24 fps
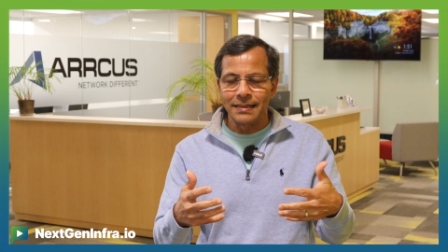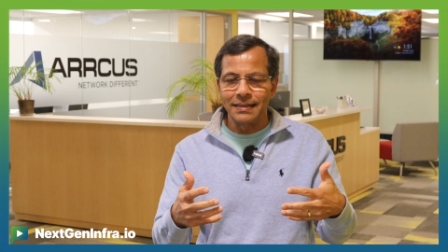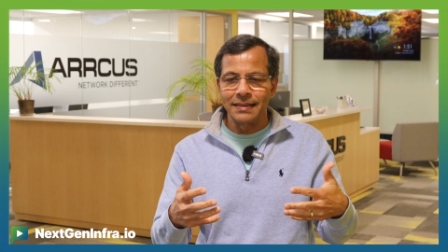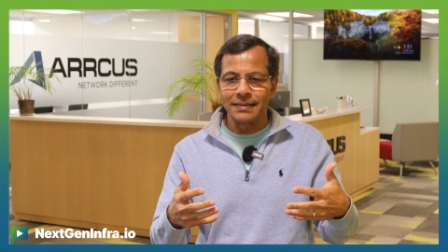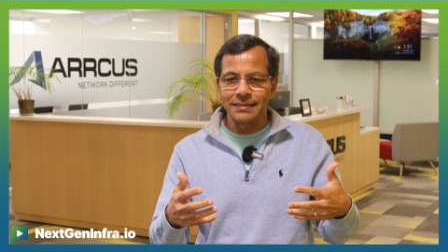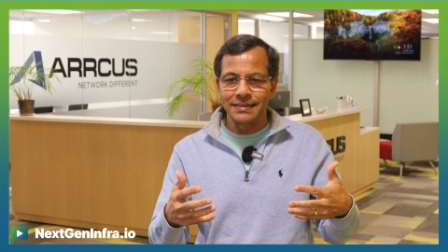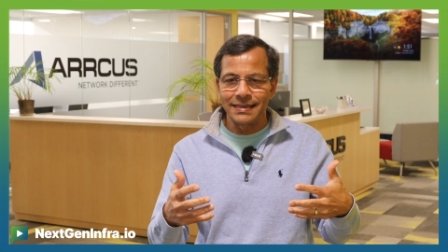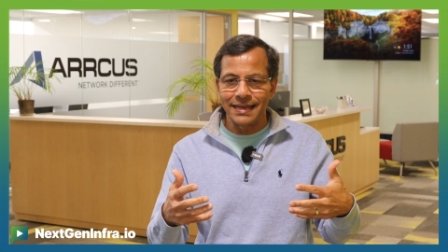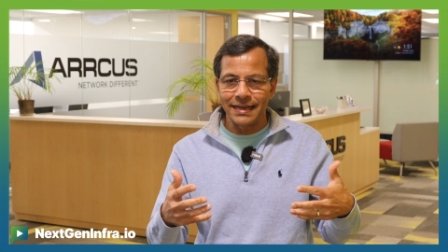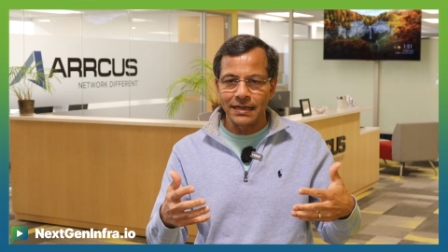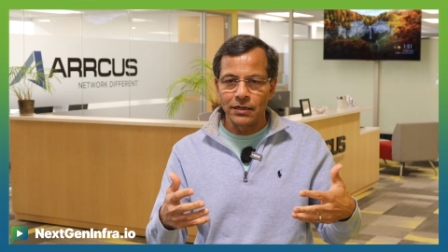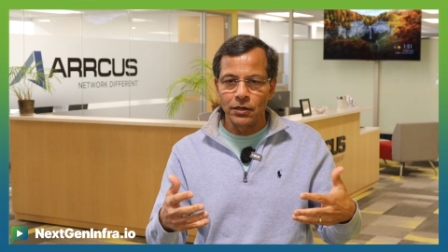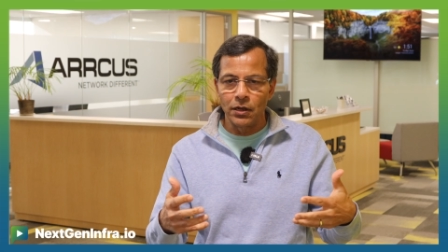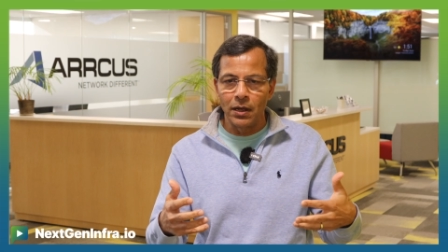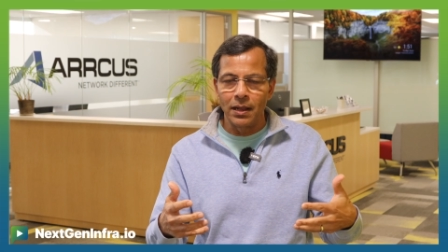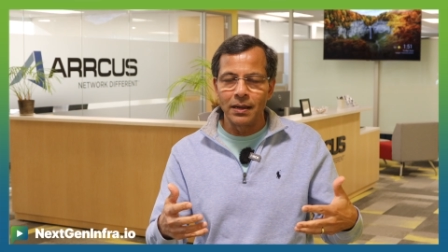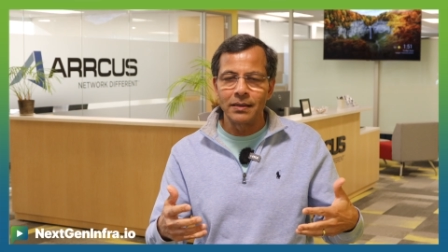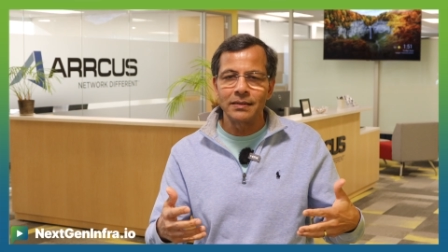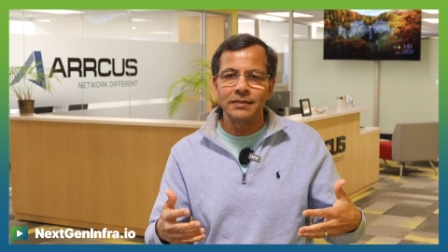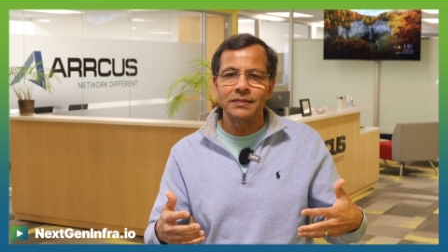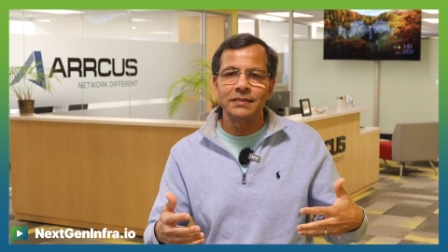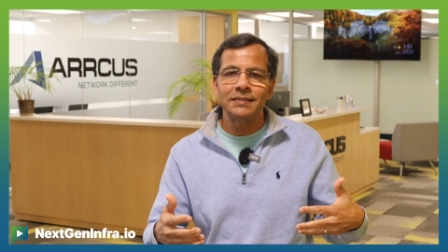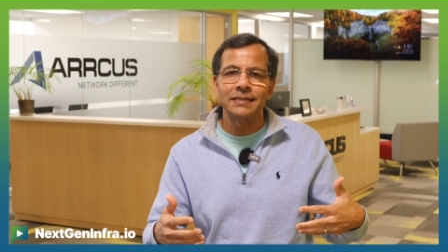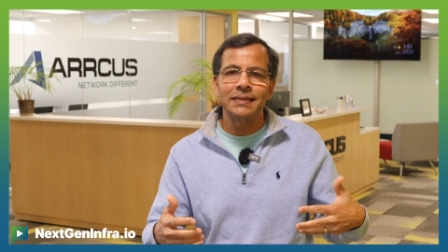the
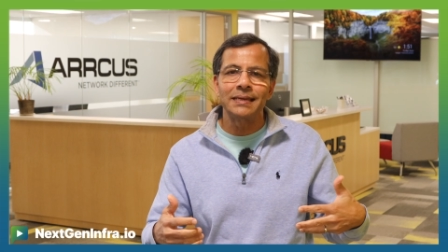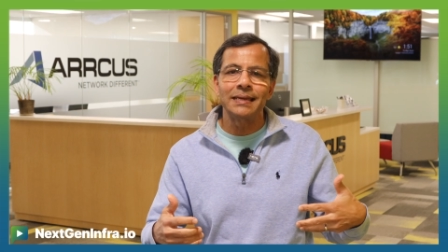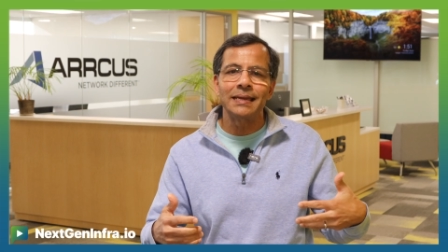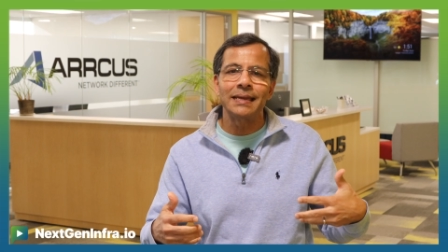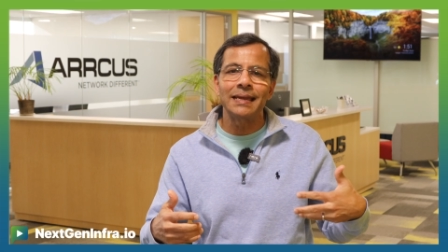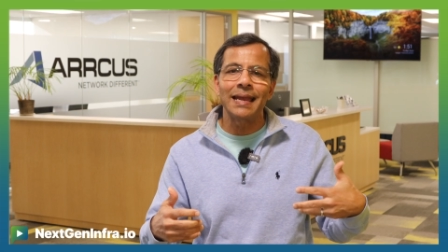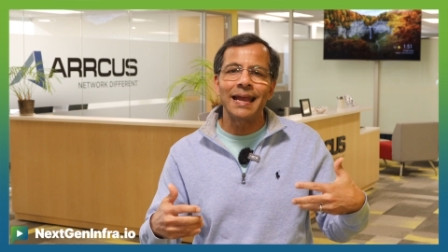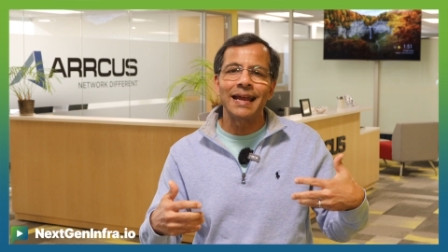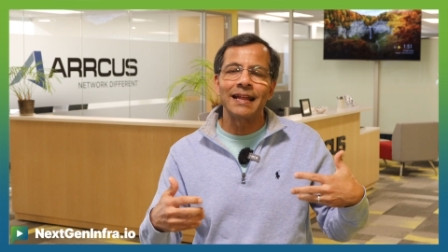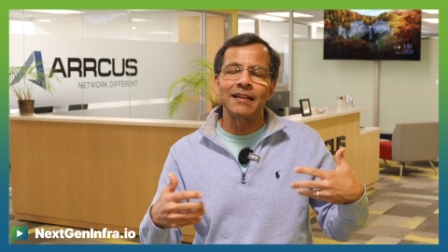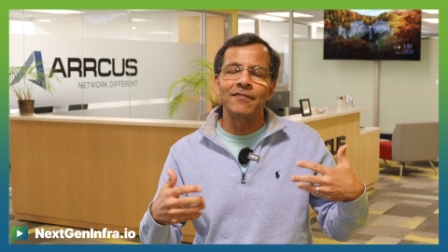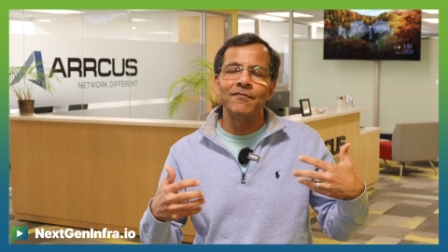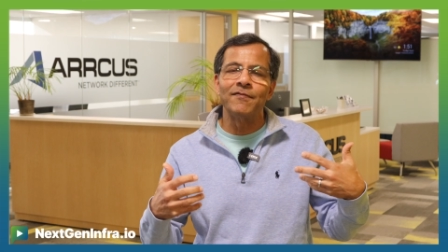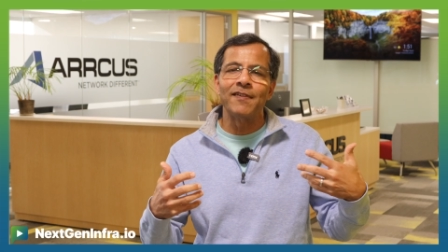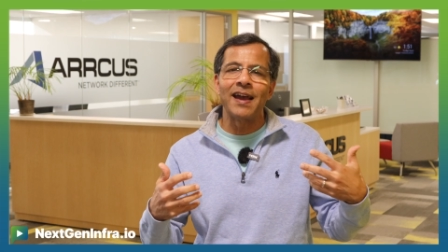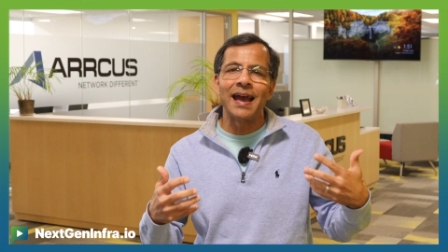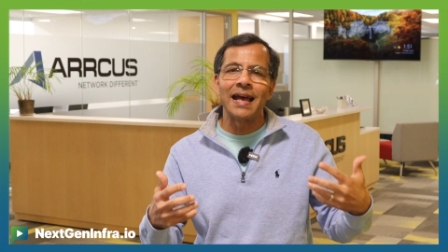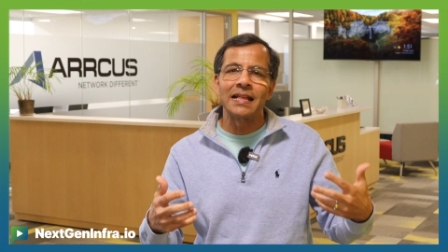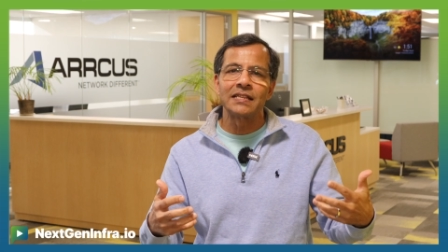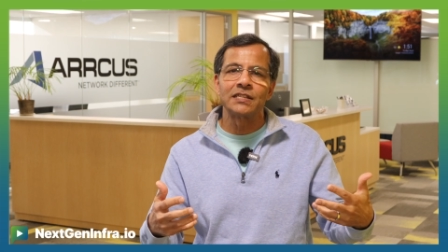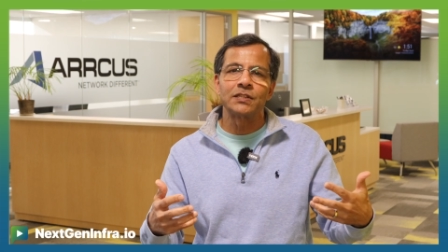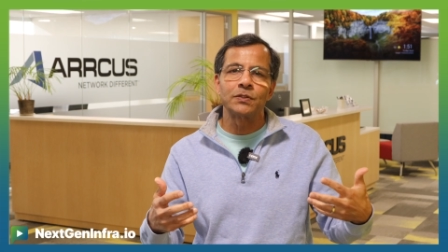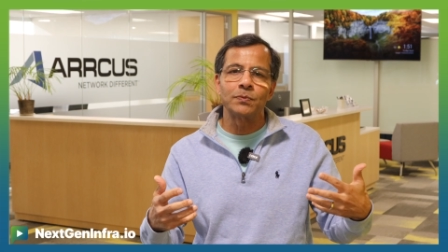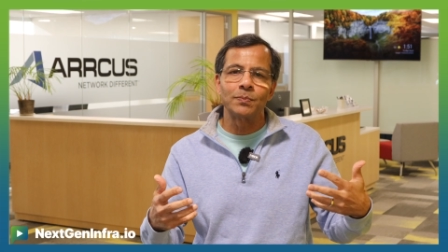technology
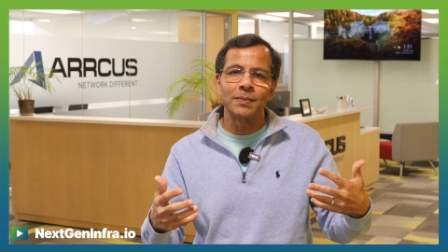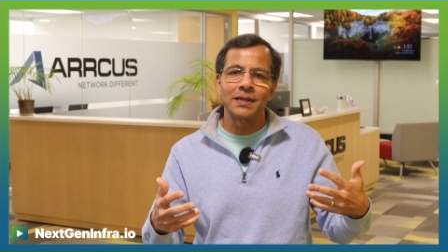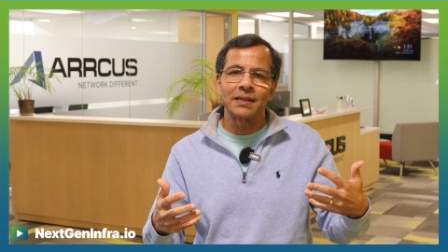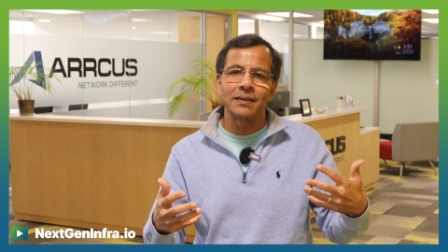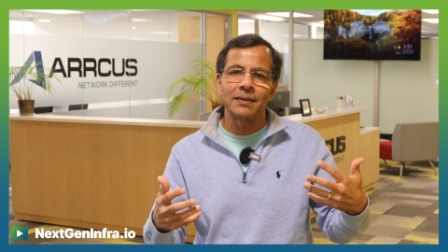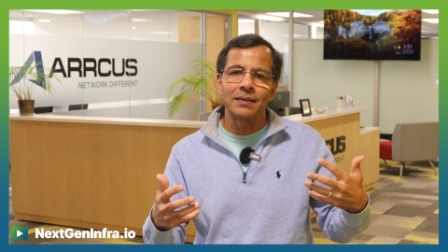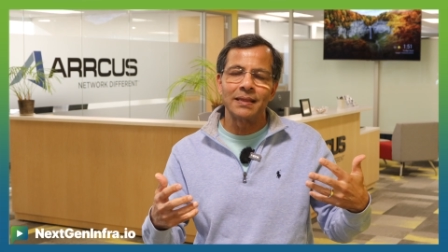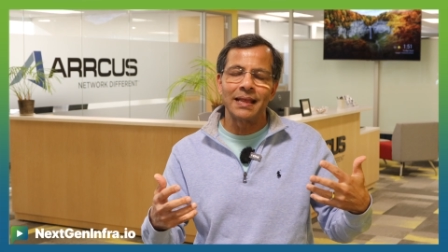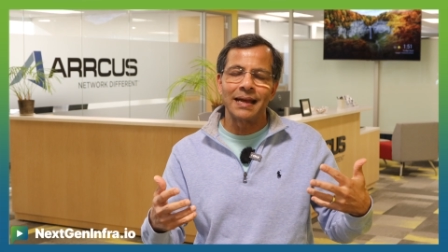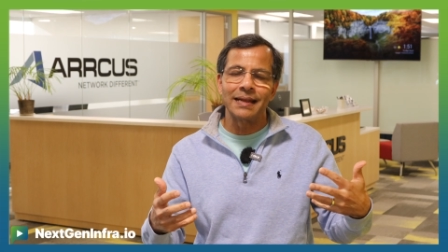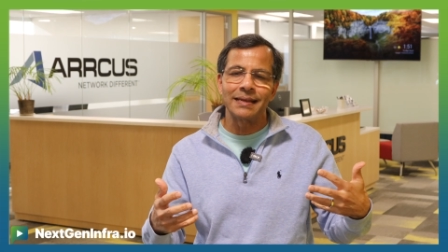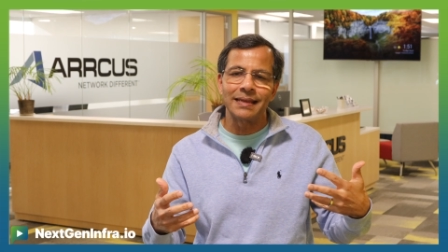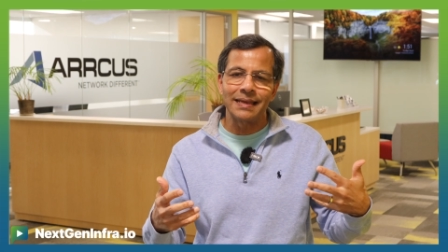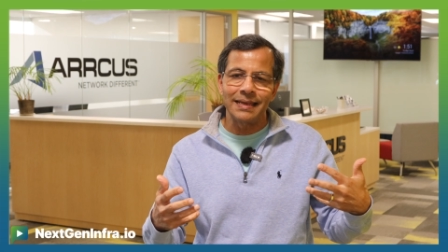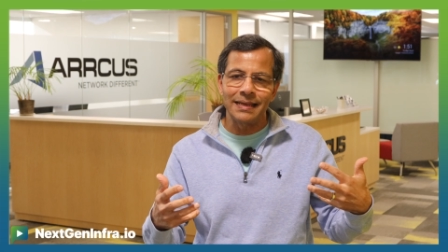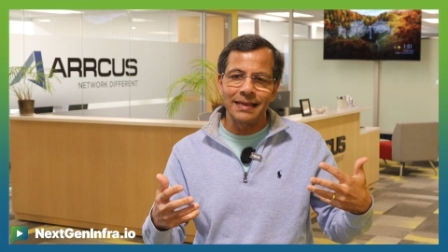advancement that